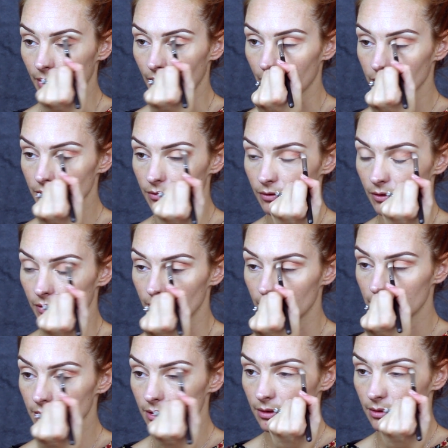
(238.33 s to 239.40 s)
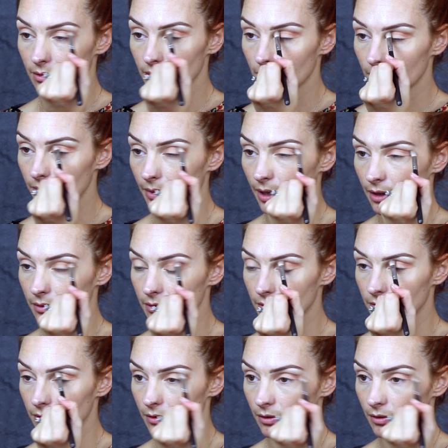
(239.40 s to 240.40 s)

Backs and forwards, backs and